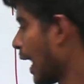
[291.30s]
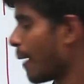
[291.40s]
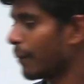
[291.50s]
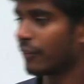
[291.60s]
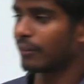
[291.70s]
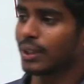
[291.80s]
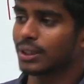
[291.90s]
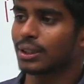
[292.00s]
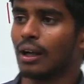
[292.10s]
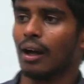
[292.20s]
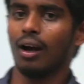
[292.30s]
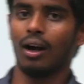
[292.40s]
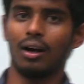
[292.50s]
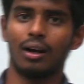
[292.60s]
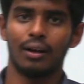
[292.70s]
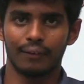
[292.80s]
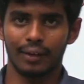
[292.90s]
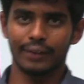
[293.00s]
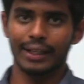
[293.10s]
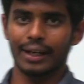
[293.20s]
Apart from this,
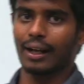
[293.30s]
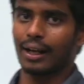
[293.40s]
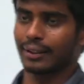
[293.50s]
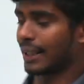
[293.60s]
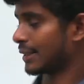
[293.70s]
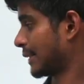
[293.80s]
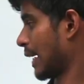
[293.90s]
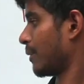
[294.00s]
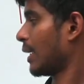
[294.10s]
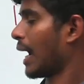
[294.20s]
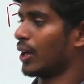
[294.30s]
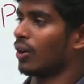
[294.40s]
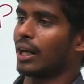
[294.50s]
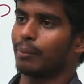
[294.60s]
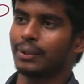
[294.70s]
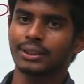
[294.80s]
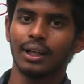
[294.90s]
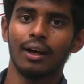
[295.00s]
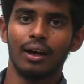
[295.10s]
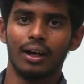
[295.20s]
there's a chapter hydrocarbons,
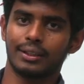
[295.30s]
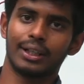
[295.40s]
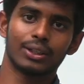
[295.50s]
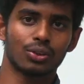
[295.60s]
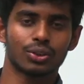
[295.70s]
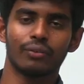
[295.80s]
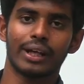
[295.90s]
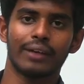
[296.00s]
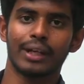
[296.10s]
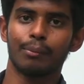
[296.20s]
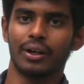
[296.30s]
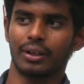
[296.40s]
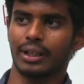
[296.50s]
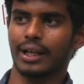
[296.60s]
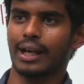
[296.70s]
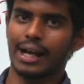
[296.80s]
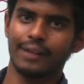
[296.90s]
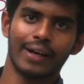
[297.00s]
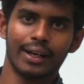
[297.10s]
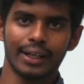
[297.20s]
that is also very, very important, like
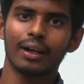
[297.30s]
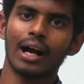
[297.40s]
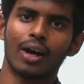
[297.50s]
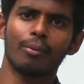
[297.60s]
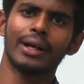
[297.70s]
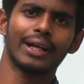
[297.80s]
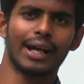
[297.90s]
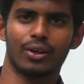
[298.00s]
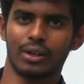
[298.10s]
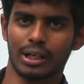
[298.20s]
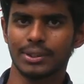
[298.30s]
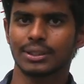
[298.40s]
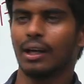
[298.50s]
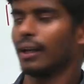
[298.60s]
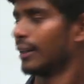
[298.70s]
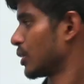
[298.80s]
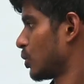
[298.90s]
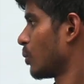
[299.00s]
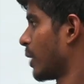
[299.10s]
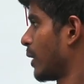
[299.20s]
aliphatic and aromatic hydrocarbons, that is
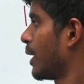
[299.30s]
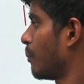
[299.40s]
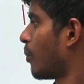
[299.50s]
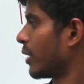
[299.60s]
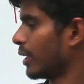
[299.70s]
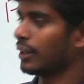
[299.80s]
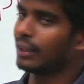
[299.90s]
also very, very important